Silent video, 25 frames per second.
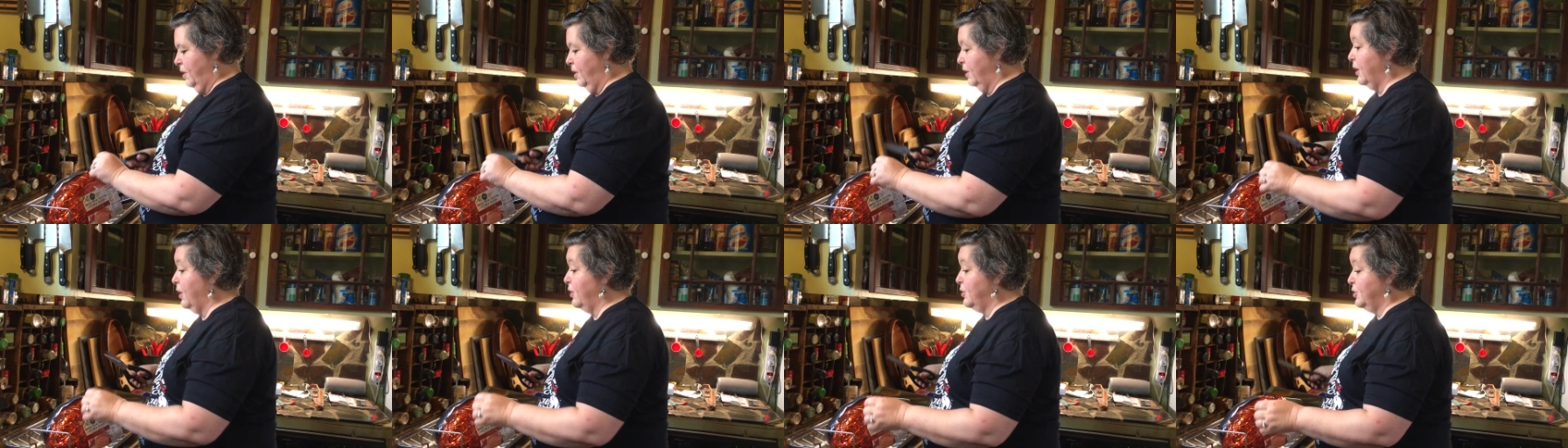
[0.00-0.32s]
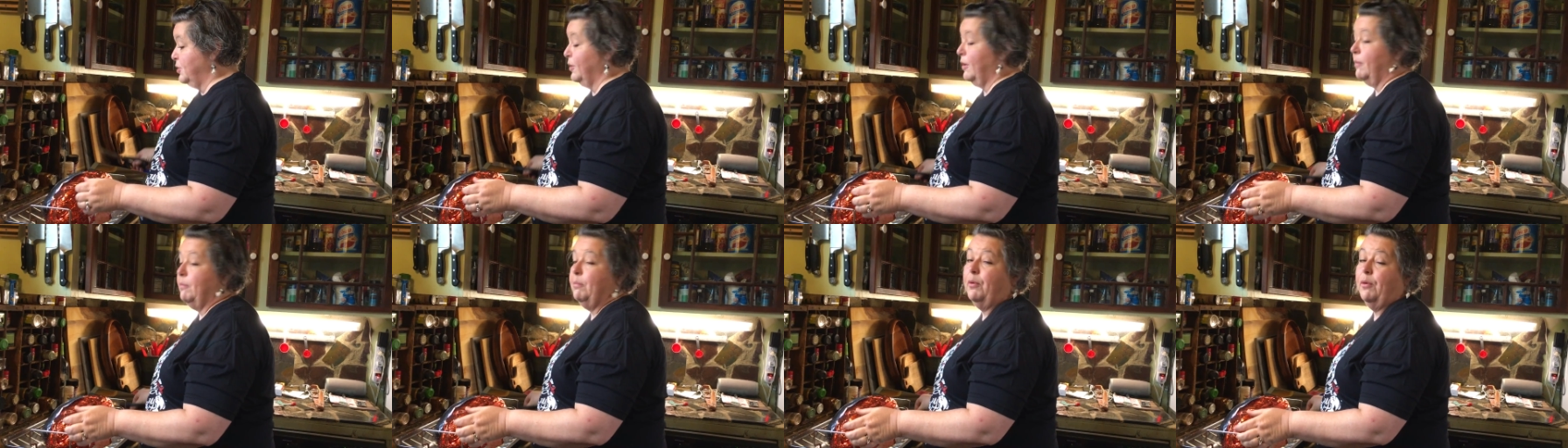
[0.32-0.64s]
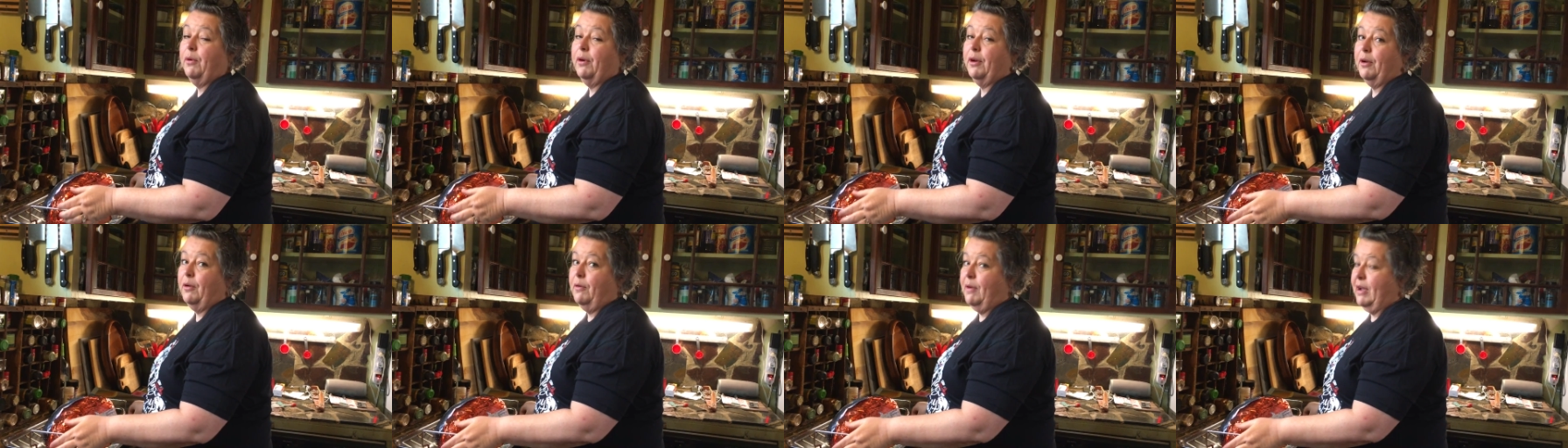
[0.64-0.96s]
Those are
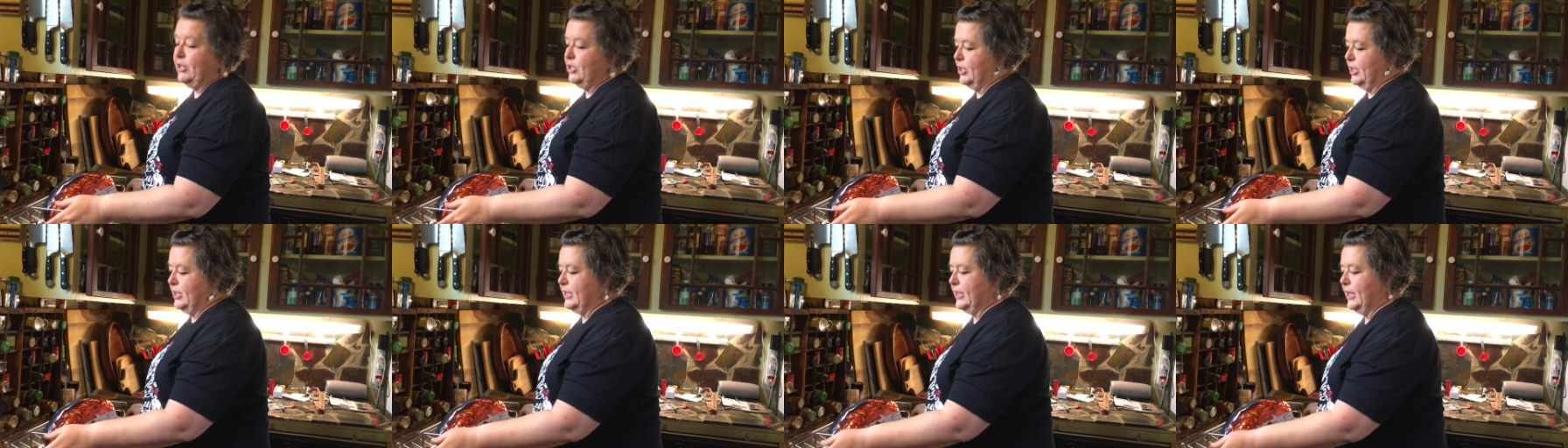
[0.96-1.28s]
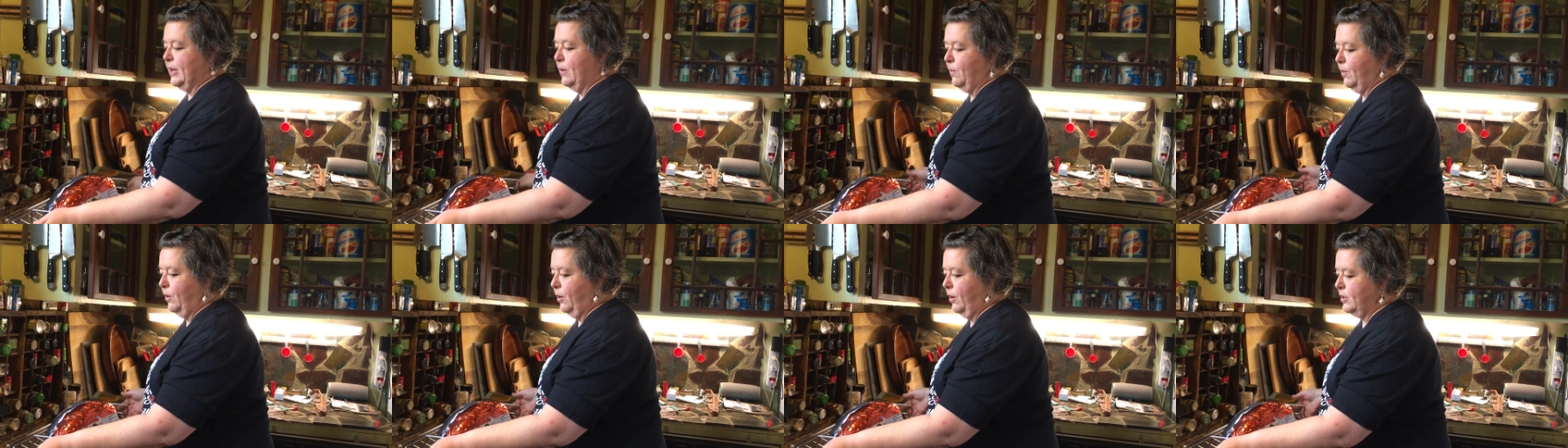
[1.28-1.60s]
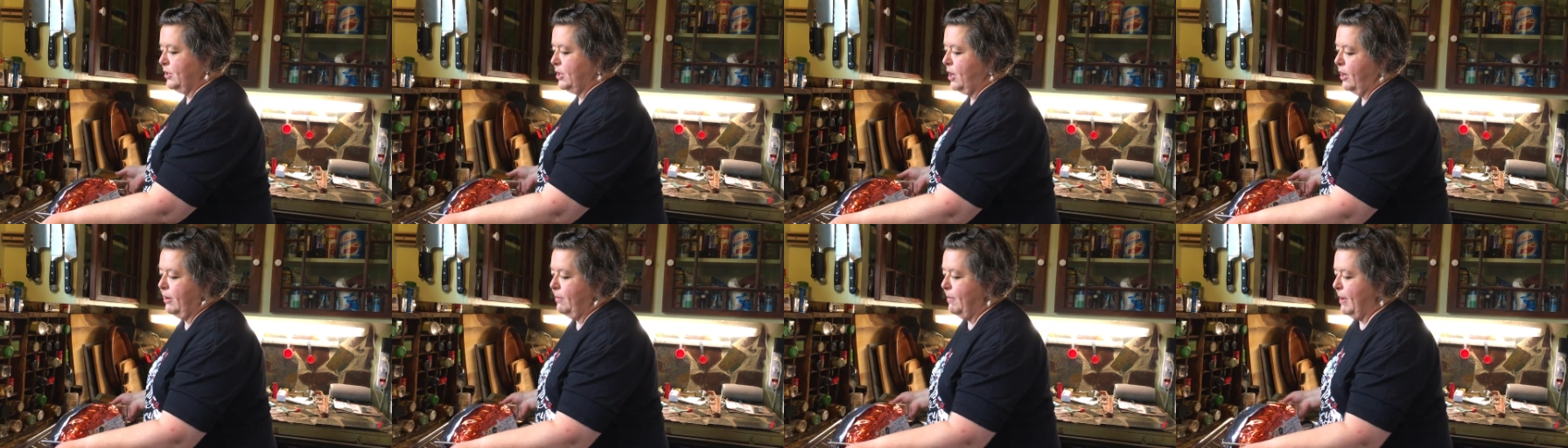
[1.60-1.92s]
important questions and we're gonna
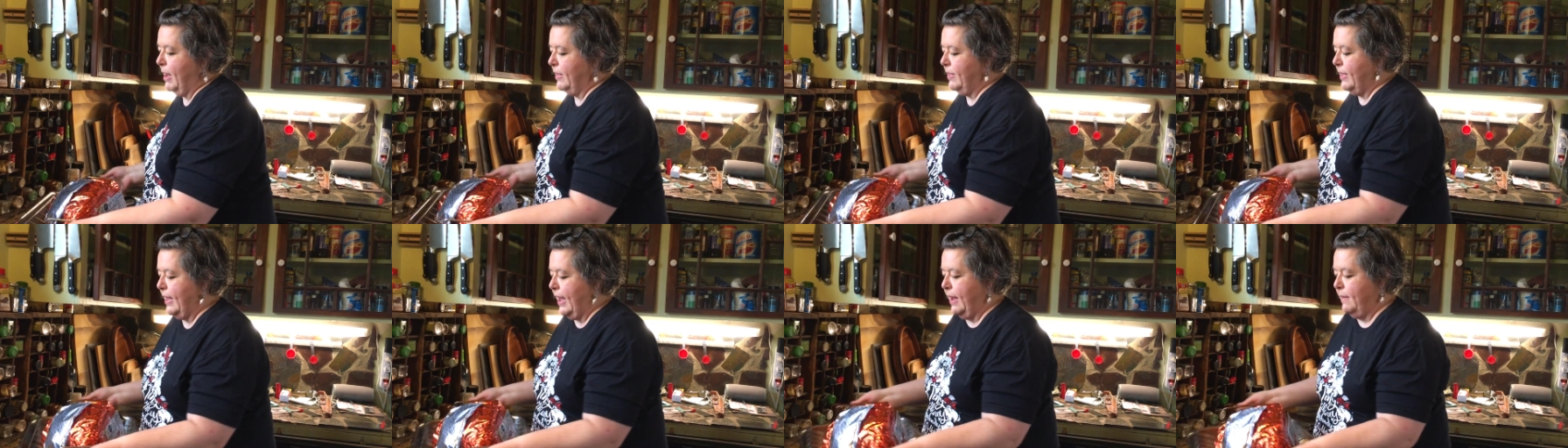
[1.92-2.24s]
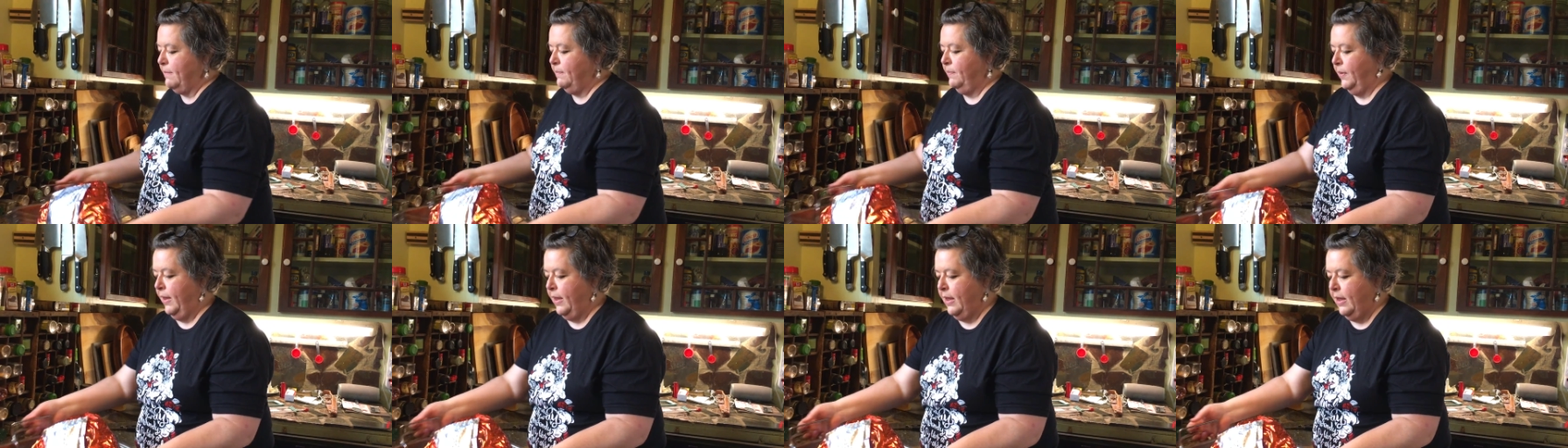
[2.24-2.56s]
talk about that.